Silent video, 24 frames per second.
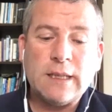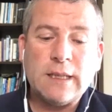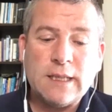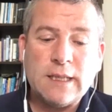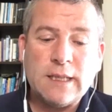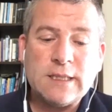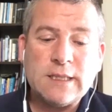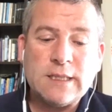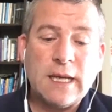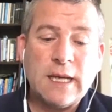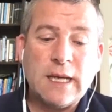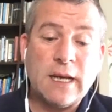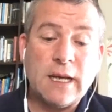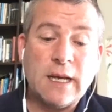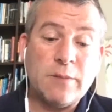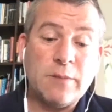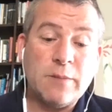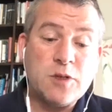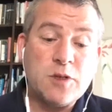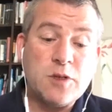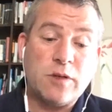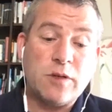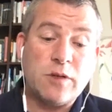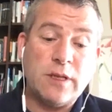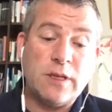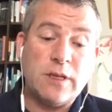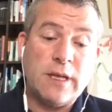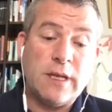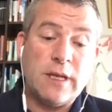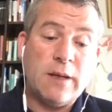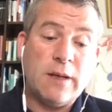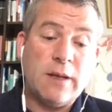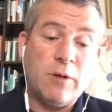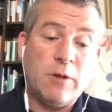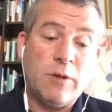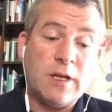to this day, and I'm sure to the
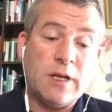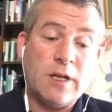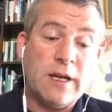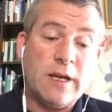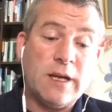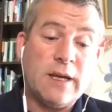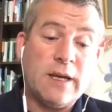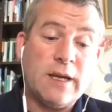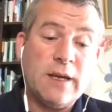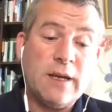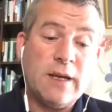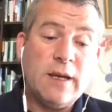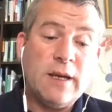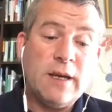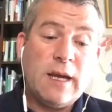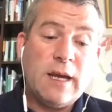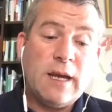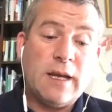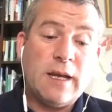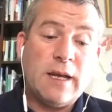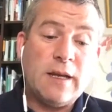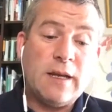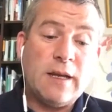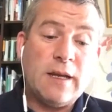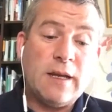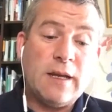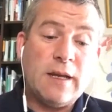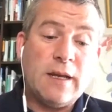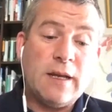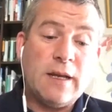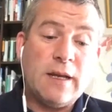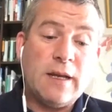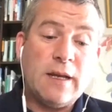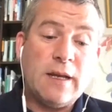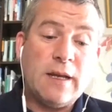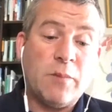day we die, and
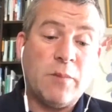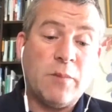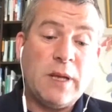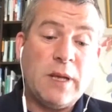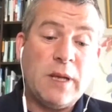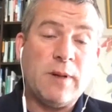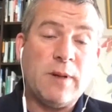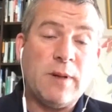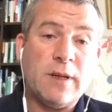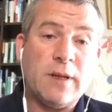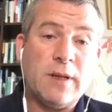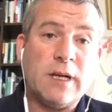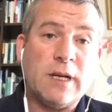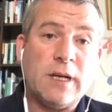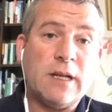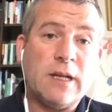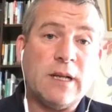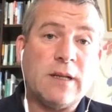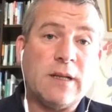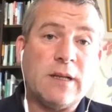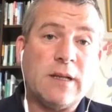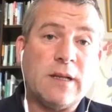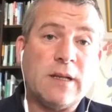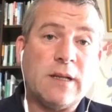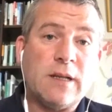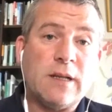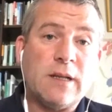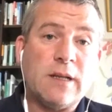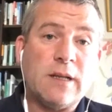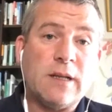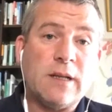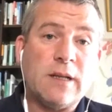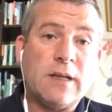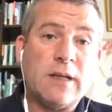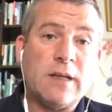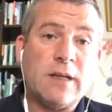there are people in the Gaeltacht that
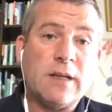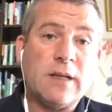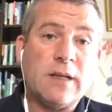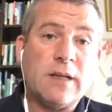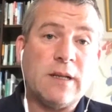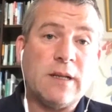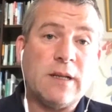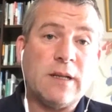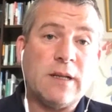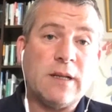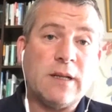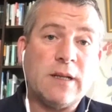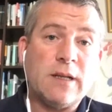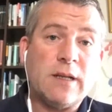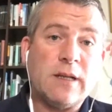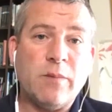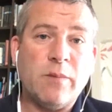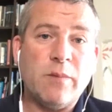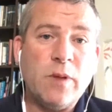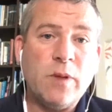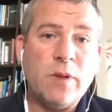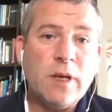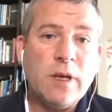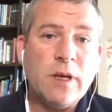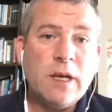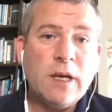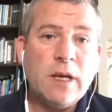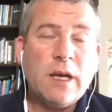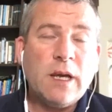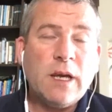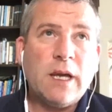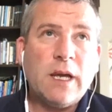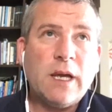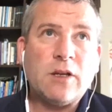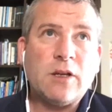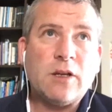will mention that.
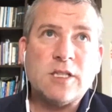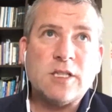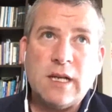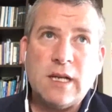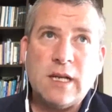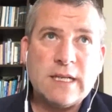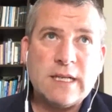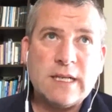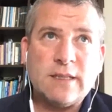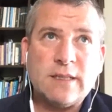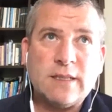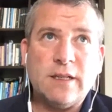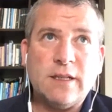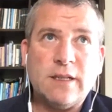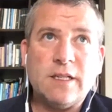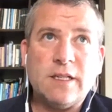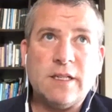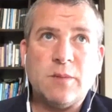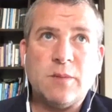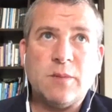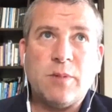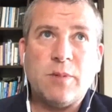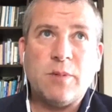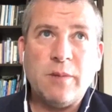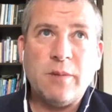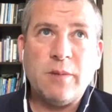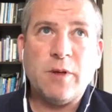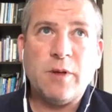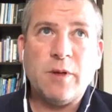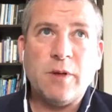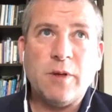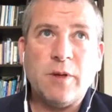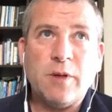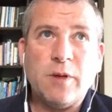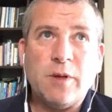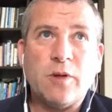It doesn't lessen the
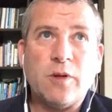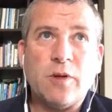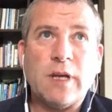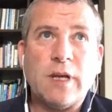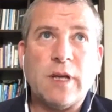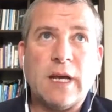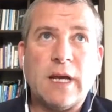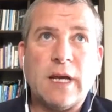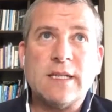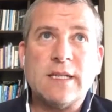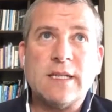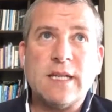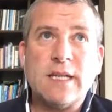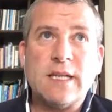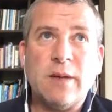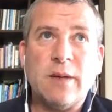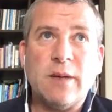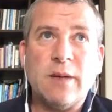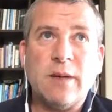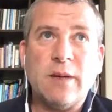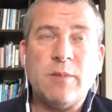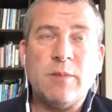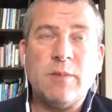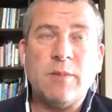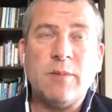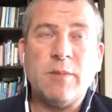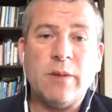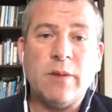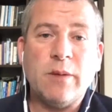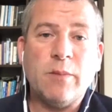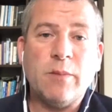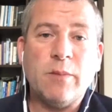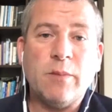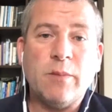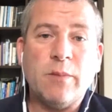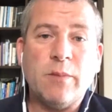disappointment, but at the same time,
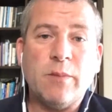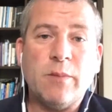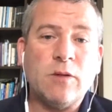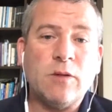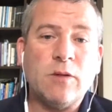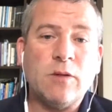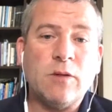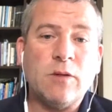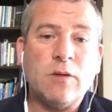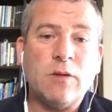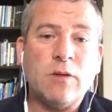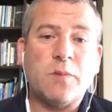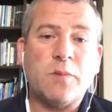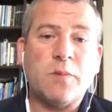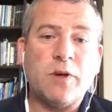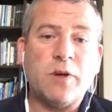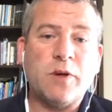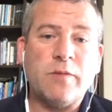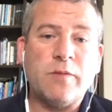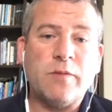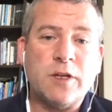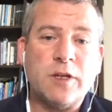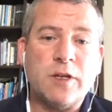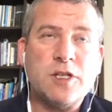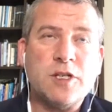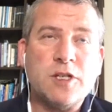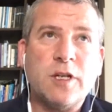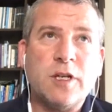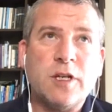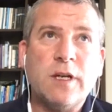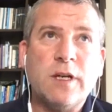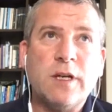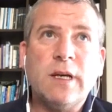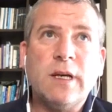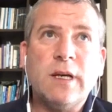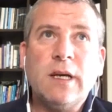again, I'd use the word privilege.
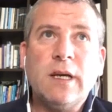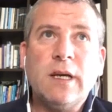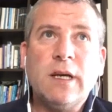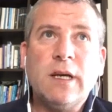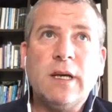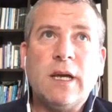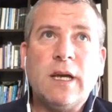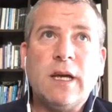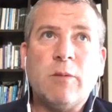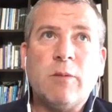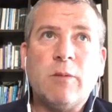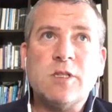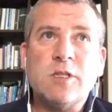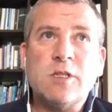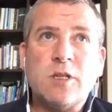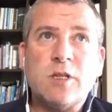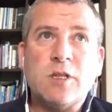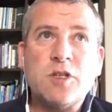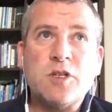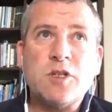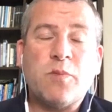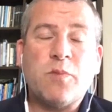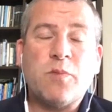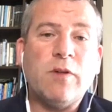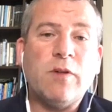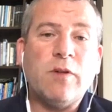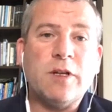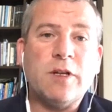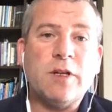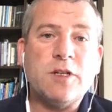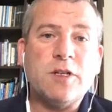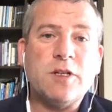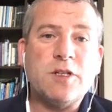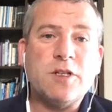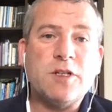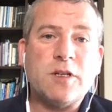It was such a
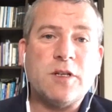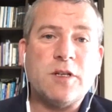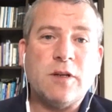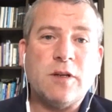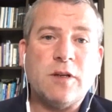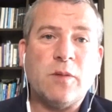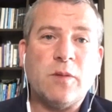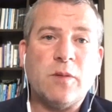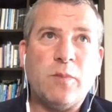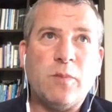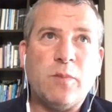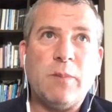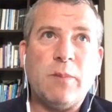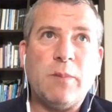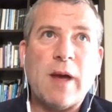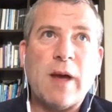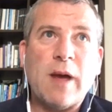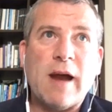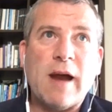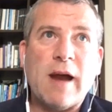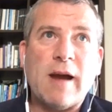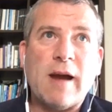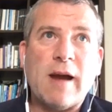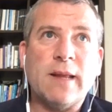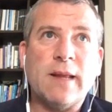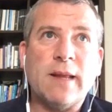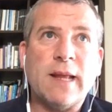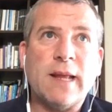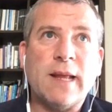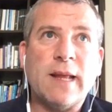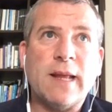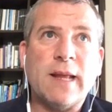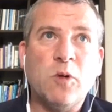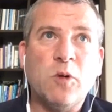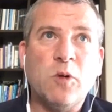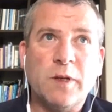privilege, to be part of that
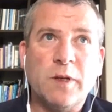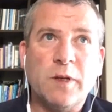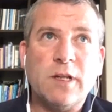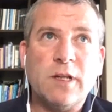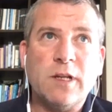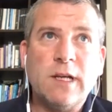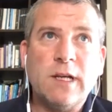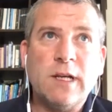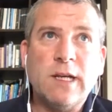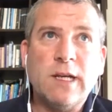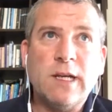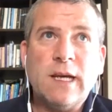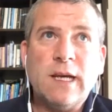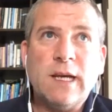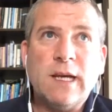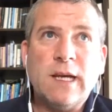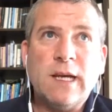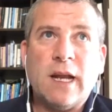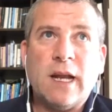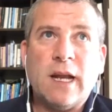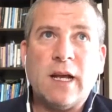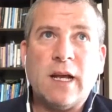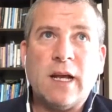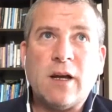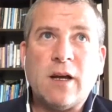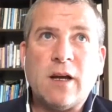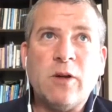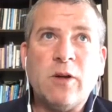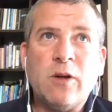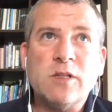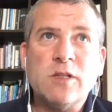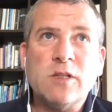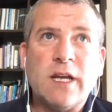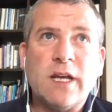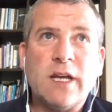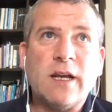movement. And I
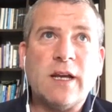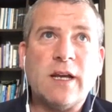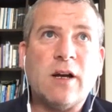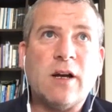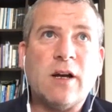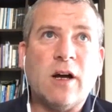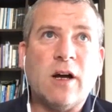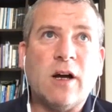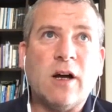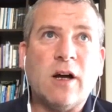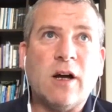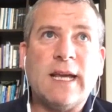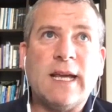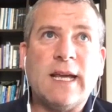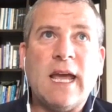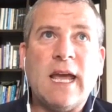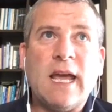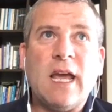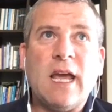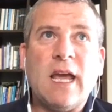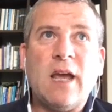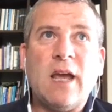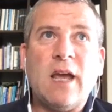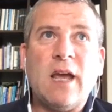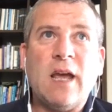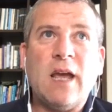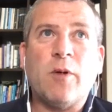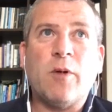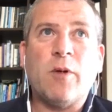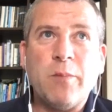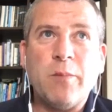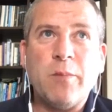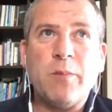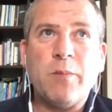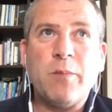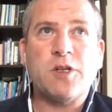don't call it a game or a
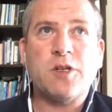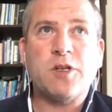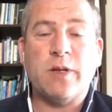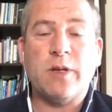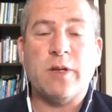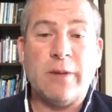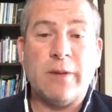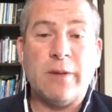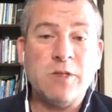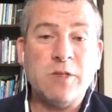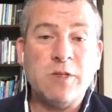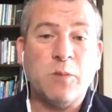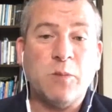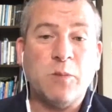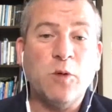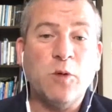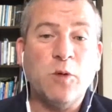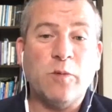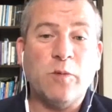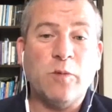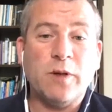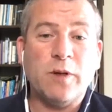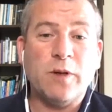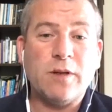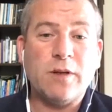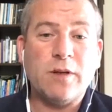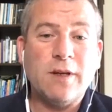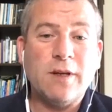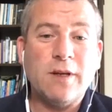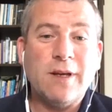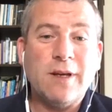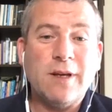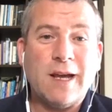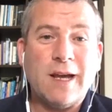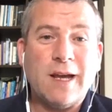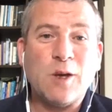championship. It was a movement,
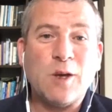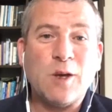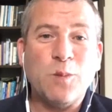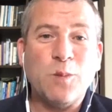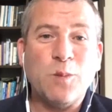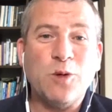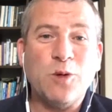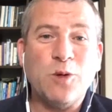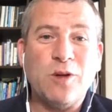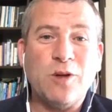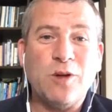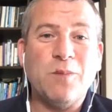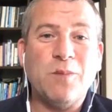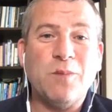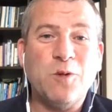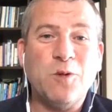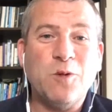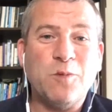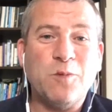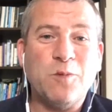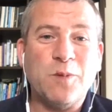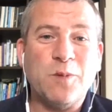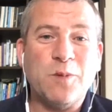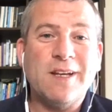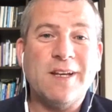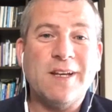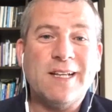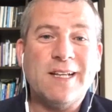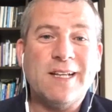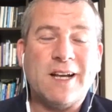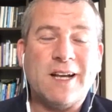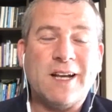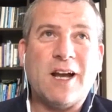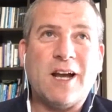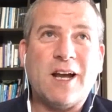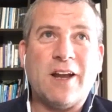a community movement
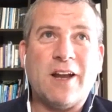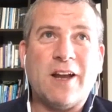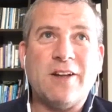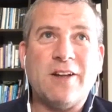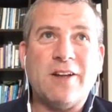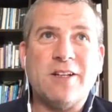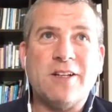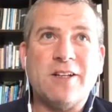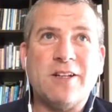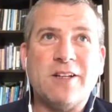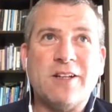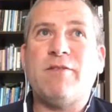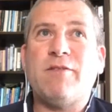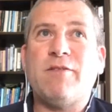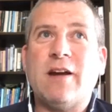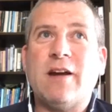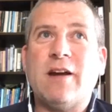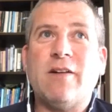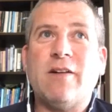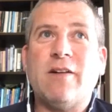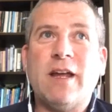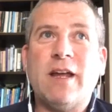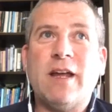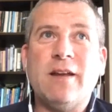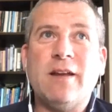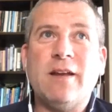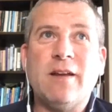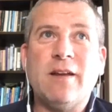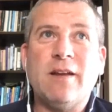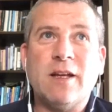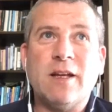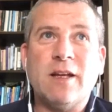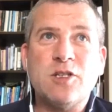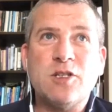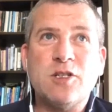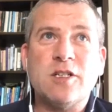that got us that far,
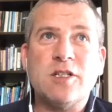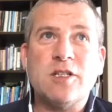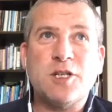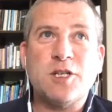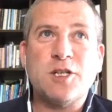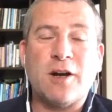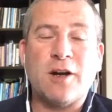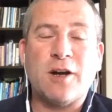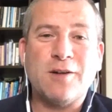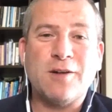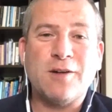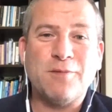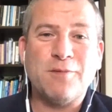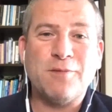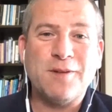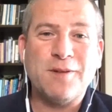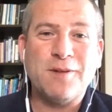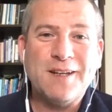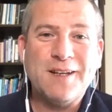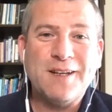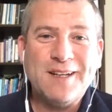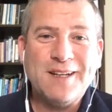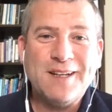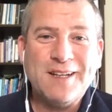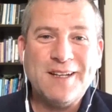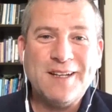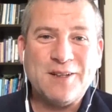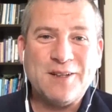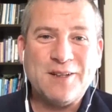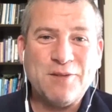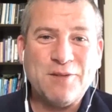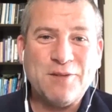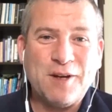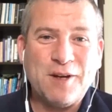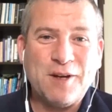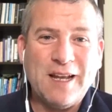and just short of
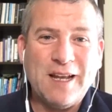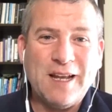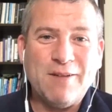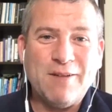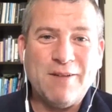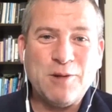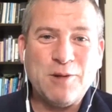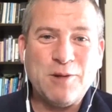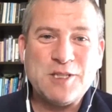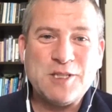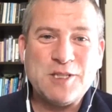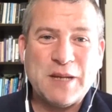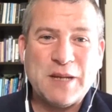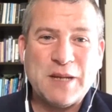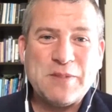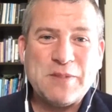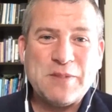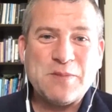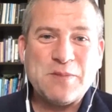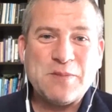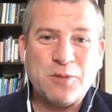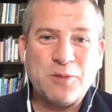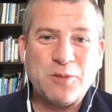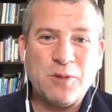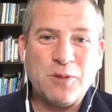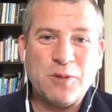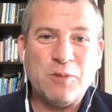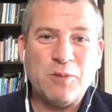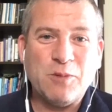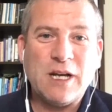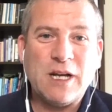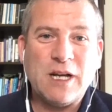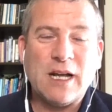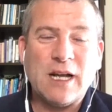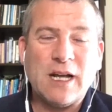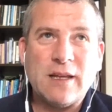the final few steps. But
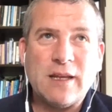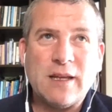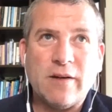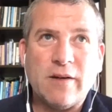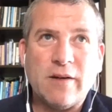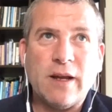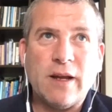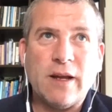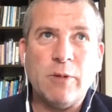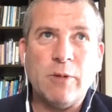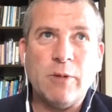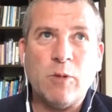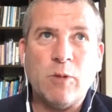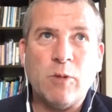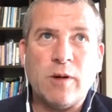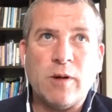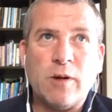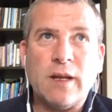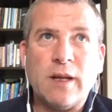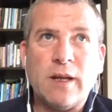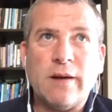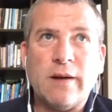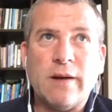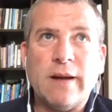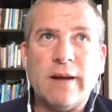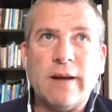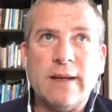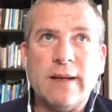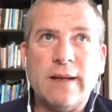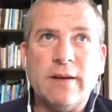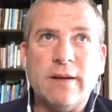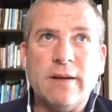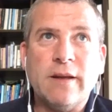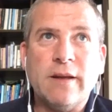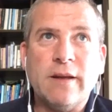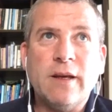we got there, and we were there,
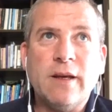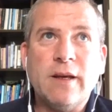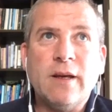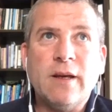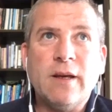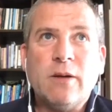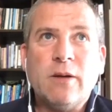and